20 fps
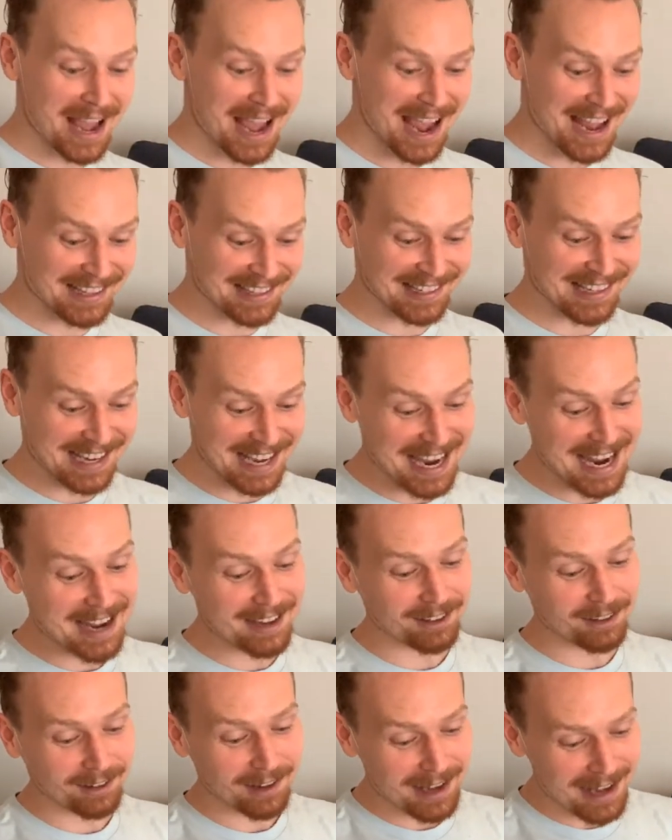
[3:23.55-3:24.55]
And
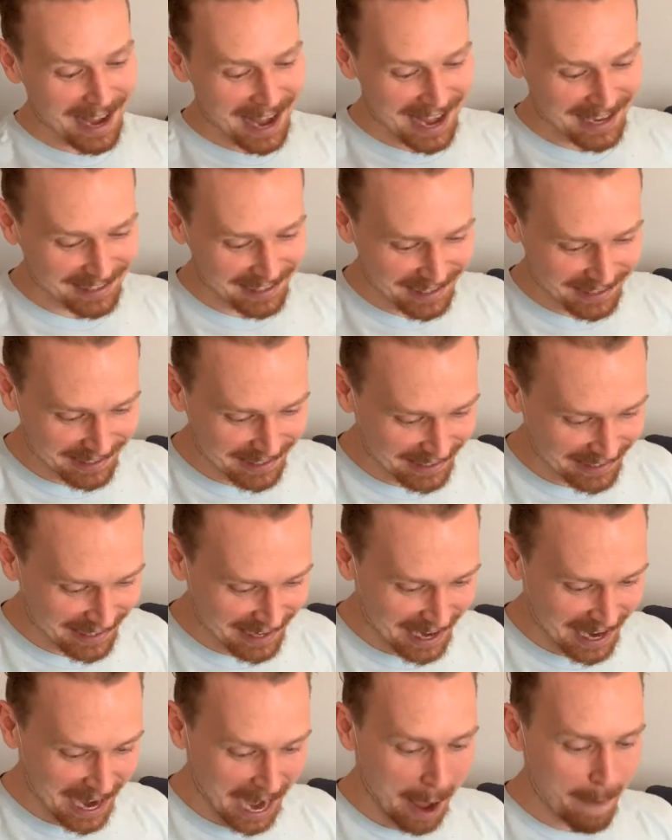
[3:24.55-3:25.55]
Sahil has this to
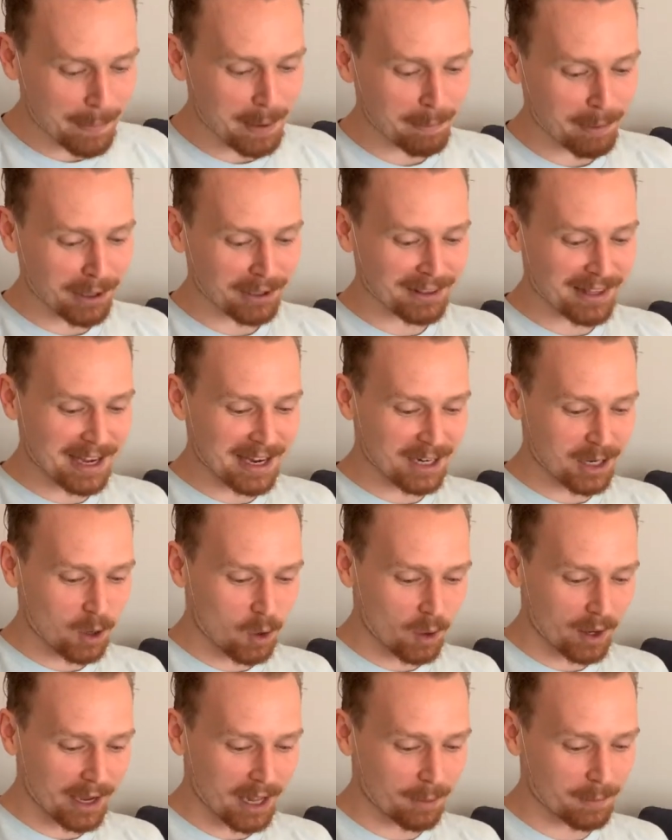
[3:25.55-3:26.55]
say: happy birthday,
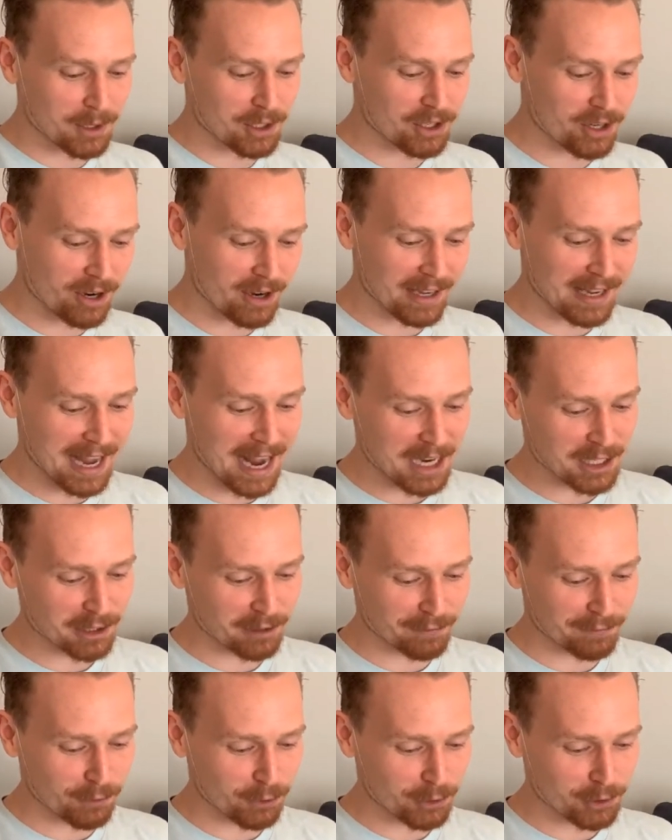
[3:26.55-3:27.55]
Coy. I'll be sure to catch the
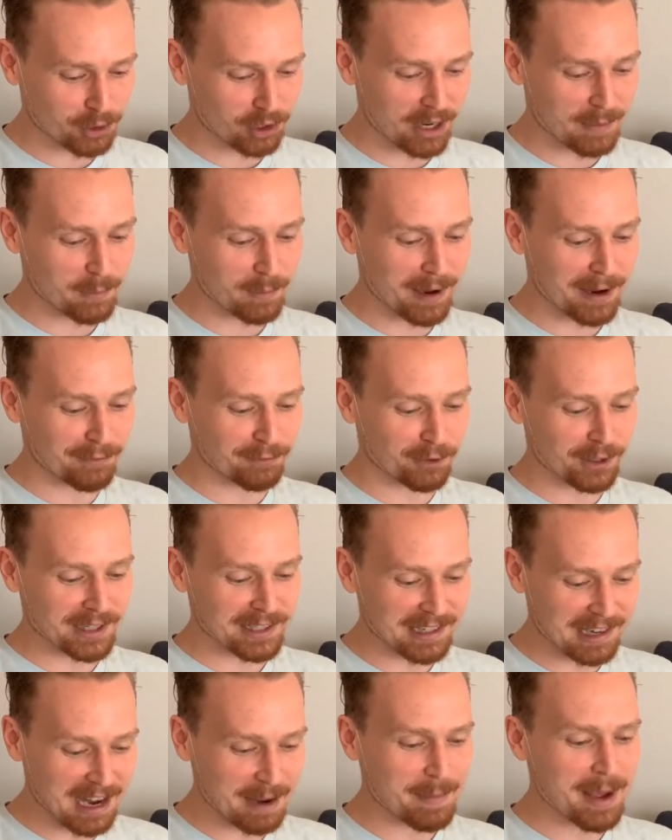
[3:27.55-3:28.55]
full stream in my free
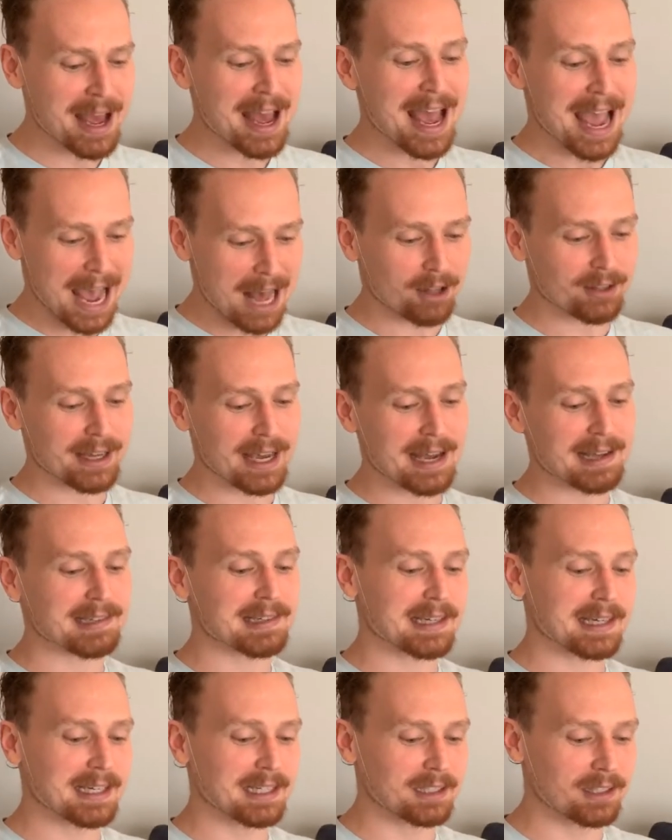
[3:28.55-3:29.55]
time. Hell yeah,
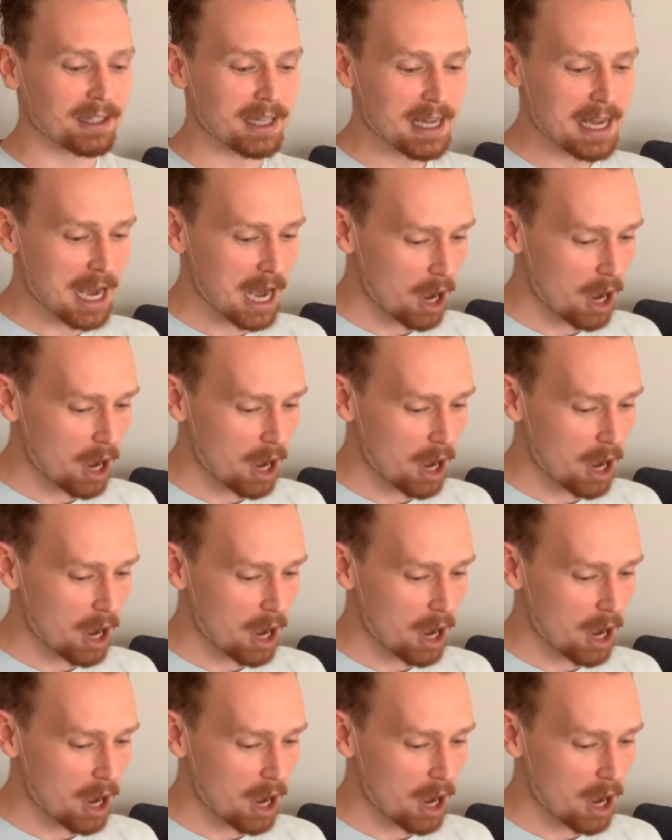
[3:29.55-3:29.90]
Sahil.